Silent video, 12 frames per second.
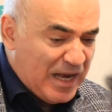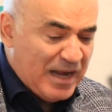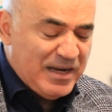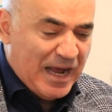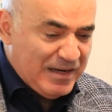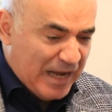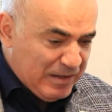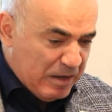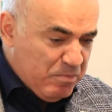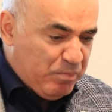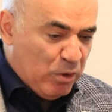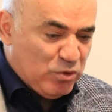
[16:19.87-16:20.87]
and
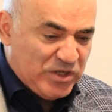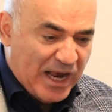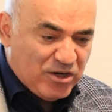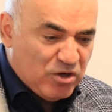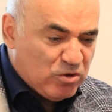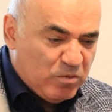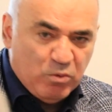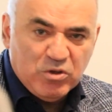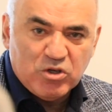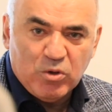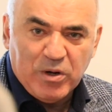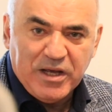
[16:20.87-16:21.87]
impose sanctions upon
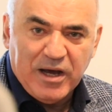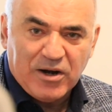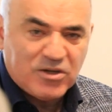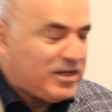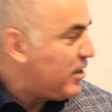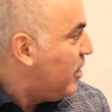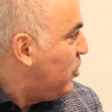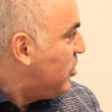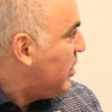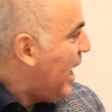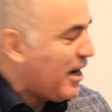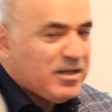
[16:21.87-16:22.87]
those oligarchs that are
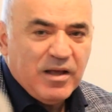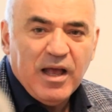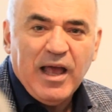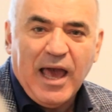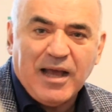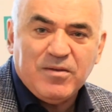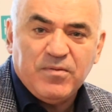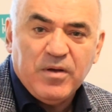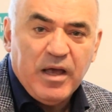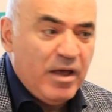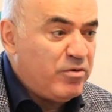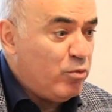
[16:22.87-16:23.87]
just active
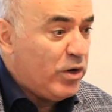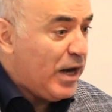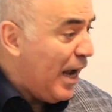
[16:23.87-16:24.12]
everywhere.